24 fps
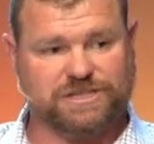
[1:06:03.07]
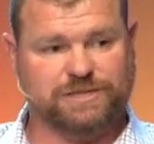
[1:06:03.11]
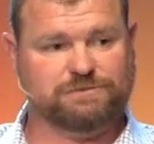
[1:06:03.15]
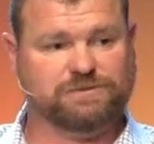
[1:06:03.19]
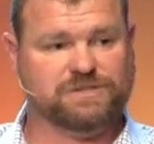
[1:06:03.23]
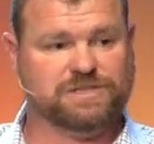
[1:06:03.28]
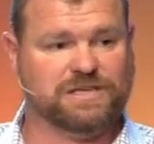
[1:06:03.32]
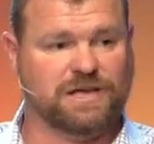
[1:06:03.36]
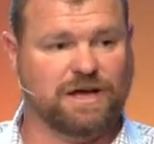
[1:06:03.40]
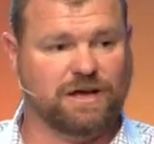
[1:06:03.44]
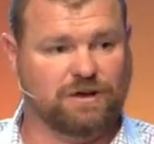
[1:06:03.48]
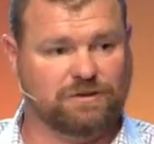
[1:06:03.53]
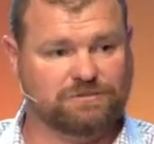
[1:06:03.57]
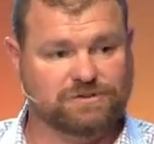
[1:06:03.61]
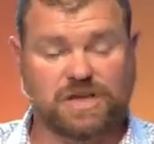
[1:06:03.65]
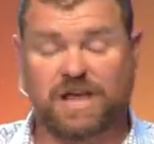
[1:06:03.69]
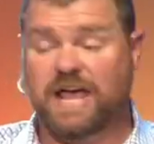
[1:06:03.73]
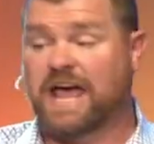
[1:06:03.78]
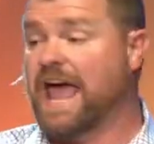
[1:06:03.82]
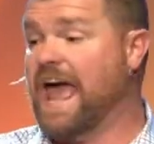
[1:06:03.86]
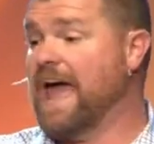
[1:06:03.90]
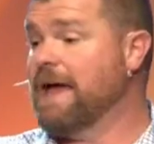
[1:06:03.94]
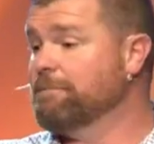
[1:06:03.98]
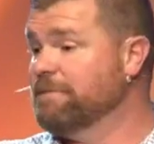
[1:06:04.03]
themselves
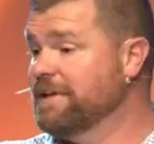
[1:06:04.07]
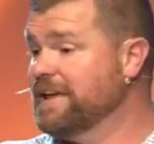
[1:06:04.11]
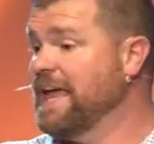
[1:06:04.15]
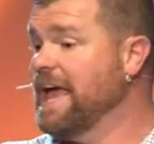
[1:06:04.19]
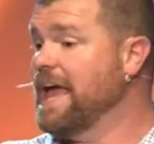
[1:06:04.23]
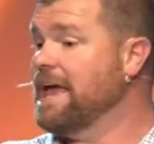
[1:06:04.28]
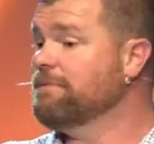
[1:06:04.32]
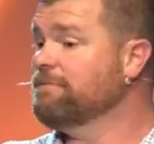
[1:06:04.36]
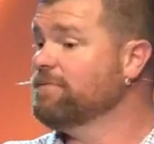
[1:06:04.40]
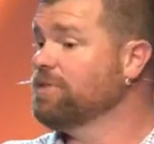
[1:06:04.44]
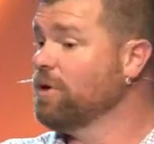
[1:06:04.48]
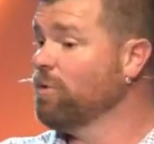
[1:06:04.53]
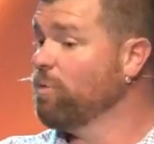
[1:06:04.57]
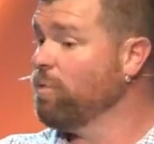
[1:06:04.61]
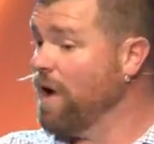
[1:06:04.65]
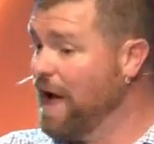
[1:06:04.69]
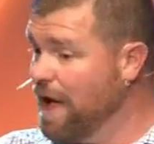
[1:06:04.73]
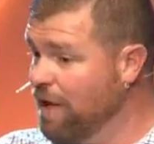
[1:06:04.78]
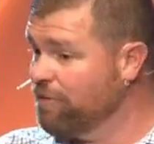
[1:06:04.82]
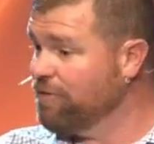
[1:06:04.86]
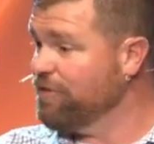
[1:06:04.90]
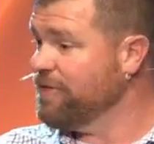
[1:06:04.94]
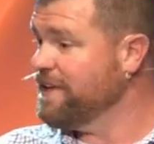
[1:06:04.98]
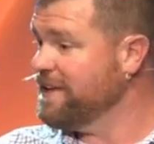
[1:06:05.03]
and became the
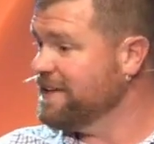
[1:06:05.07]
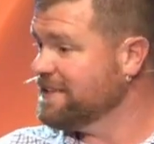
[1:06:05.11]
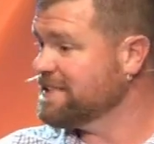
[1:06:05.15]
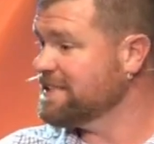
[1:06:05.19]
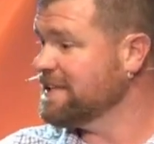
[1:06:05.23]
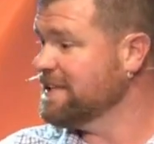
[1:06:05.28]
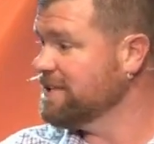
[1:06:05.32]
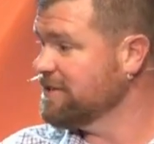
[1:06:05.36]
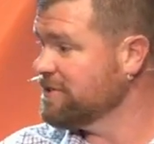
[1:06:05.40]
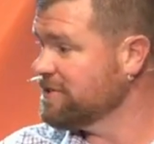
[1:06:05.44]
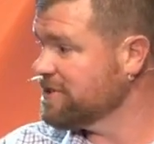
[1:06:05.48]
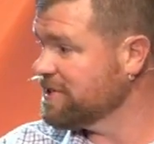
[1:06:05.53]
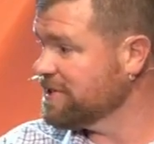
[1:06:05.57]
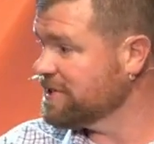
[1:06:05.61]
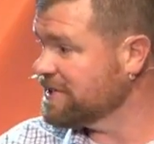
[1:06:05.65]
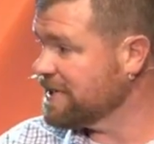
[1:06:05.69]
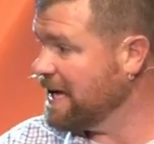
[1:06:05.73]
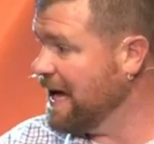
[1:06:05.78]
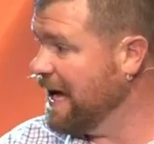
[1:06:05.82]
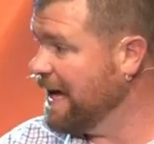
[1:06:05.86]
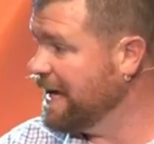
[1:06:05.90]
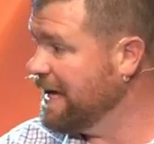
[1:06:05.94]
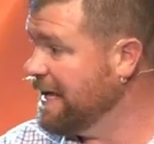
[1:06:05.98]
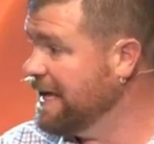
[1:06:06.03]
wealthiest in their
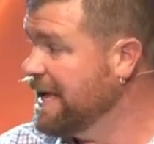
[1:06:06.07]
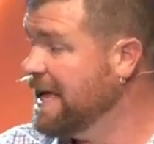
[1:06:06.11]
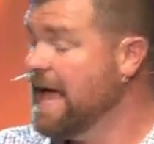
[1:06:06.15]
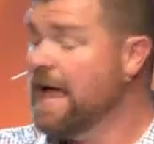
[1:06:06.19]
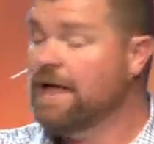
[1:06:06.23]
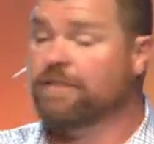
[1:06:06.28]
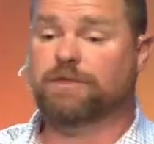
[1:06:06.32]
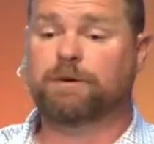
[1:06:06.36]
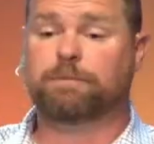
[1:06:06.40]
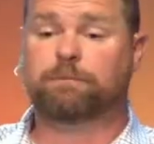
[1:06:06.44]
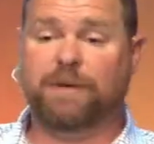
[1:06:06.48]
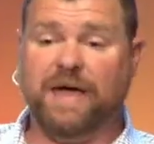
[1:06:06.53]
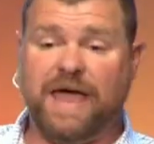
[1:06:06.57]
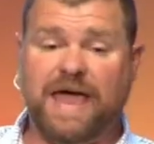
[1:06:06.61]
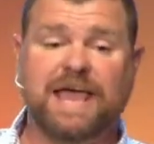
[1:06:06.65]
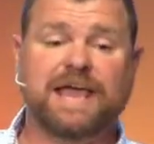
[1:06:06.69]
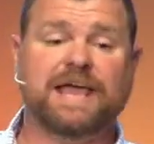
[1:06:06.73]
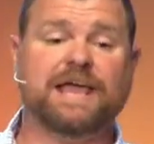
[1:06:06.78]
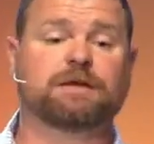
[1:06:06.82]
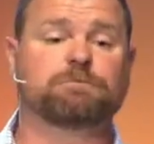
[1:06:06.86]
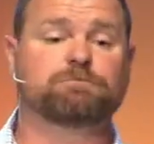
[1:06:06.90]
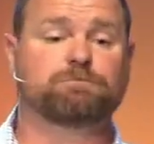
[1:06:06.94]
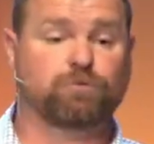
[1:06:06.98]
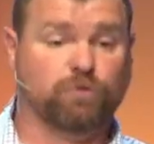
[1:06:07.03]
society, the
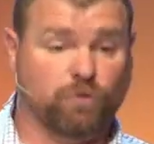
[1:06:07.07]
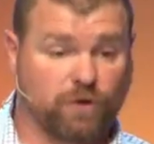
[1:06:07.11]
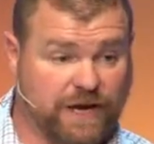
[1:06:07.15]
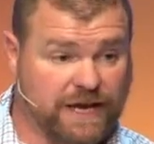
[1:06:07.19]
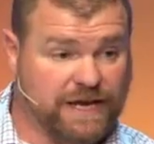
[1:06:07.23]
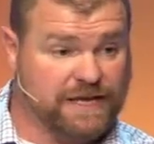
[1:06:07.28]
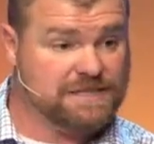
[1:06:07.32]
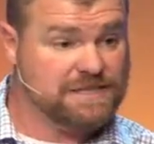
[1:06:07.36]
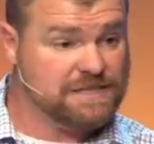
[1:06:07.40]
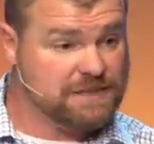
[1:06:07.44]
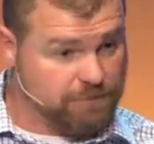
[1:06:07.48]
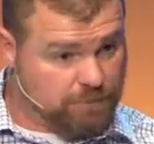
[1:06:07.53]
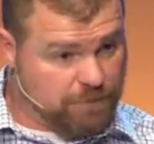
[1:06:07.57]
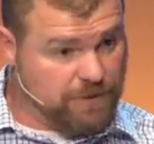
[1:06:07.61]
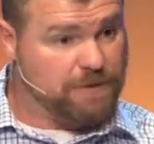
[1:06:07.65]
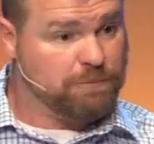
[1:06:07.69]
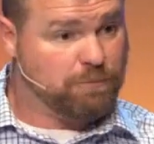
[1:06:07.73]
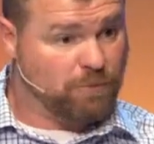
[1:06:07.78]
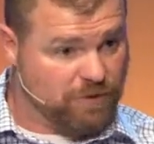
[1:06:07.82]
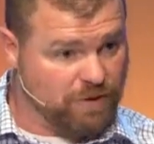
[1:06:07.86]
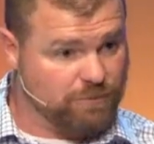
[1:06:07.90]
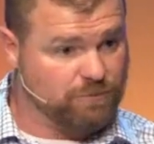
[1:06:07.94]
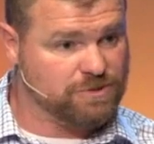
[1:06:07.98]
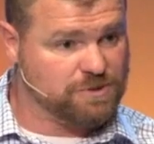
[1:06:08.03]
pagan priests, the
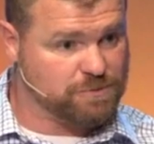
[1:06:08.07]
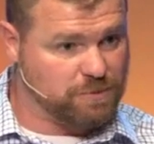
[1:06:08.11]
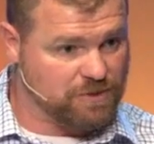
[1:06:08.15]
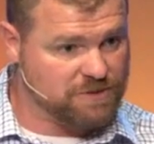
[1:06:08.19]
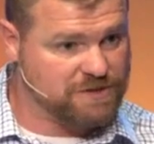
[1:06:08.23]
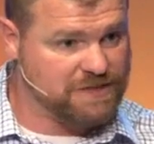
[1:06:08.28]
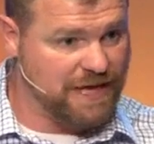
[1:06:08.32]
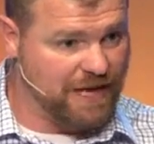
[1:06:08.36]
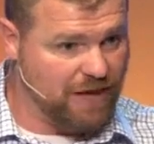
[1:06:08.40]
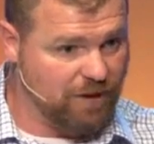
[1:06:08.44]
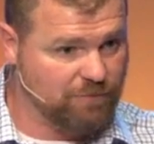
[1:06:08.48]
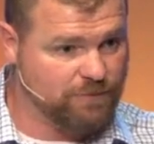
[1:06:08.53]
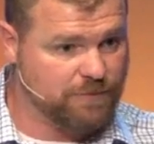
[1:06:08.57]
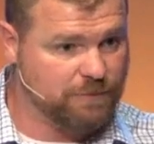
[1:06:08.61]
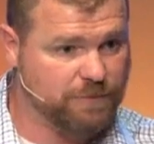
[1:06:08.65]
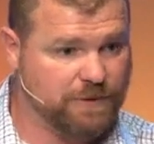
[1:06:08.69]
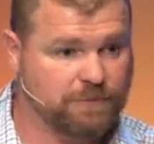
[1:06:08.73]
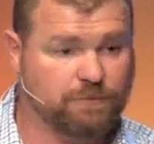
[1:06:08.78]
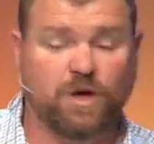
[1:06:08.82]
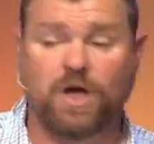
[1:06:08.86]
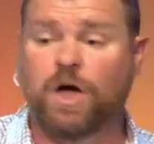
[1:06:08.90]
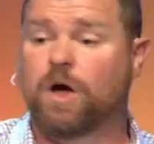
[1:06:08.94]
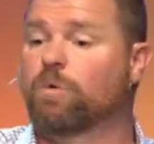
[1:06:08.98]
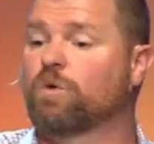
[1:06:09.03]
people that were supposed to help the
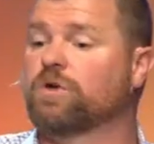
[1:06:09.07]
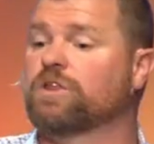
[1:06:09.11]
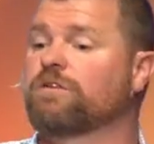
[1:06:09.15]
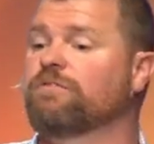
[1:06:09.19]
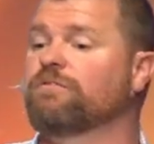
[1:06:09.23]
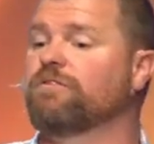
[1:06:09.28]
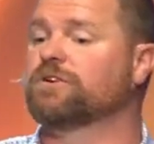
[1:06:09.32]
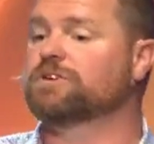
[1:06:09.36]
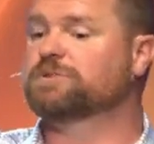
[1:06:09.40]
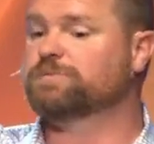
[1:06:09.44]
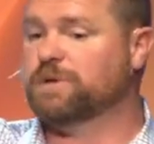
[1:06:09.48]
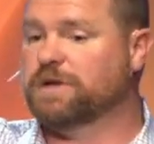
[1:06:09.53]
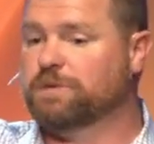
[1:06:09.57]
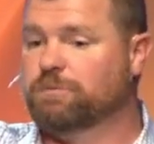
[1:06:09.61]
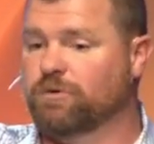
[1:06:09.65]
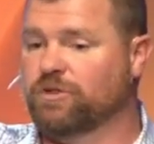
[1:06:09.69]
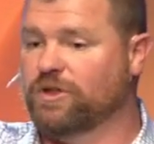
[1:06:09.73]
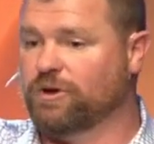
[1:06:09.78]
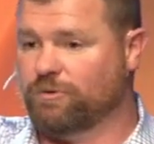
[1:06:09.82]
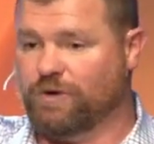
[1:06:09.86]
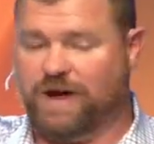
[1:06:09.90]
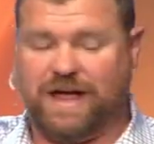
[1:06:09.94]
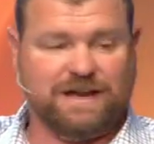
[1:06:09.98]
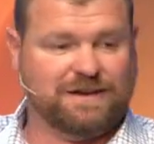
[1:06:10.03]
people, were the first people
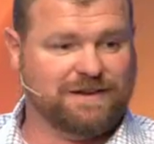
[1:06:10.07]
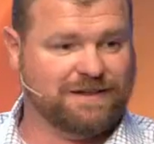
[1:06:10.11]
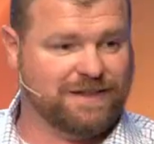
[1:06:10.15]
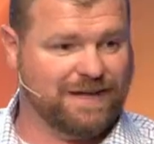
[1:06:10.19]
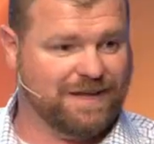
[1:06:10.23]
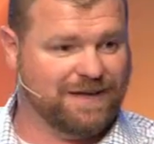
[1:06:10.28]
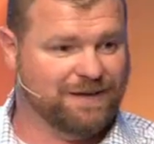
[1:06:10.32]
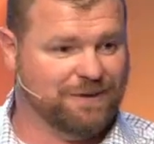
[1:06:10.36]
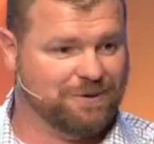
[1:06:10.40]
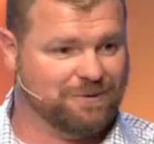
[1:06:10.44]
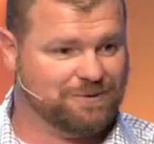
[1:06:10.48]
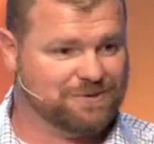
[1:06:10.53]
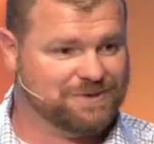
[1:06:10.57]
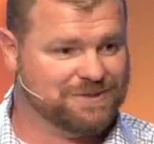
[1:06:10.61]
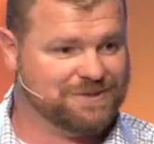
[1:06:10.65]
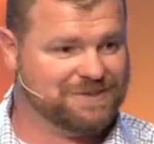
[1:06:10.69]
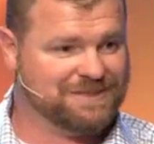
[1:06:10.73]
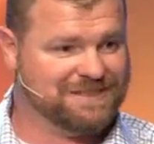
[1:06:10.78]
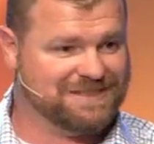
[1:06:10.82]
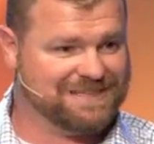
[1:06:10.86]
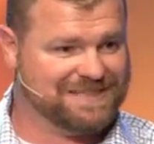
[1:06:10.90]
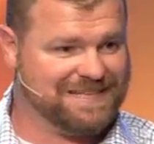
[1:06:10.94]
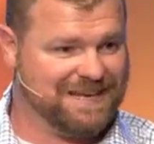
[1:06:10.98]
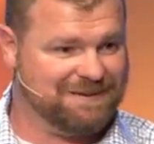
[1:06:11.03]
that ran to the hills
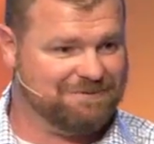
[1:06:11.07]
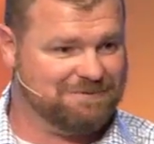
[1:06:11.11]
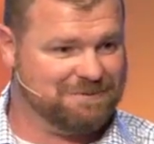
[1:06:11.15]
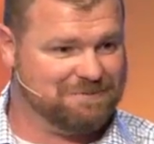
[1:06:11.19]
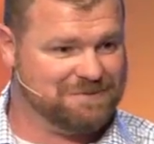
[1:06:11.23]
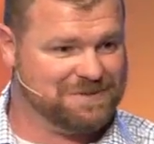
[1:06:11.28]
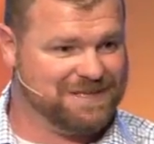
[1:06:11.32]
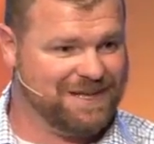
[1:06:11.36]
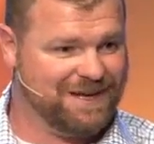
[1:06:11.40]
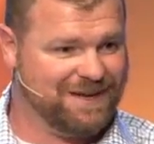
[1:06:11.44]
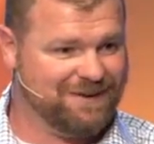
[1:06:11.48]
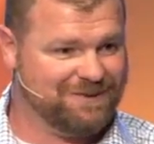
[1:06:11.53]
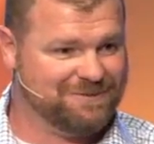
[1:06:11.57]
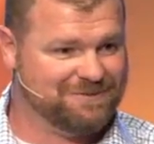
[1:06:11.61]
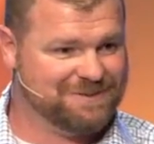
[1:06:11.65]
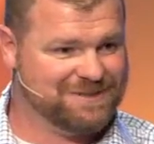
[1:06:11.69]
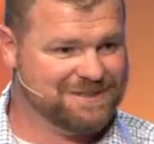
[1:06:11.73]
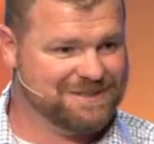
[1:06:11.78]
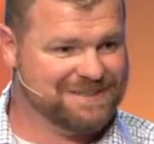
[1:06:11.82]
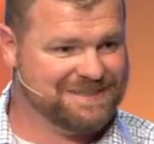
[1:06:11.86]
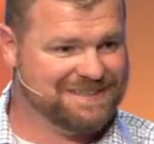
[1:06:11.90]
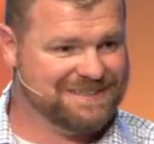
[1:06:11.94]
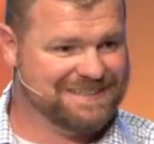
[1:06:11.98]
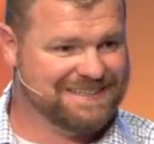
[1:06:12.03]
to save
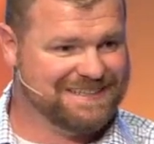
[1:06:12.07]
themselves.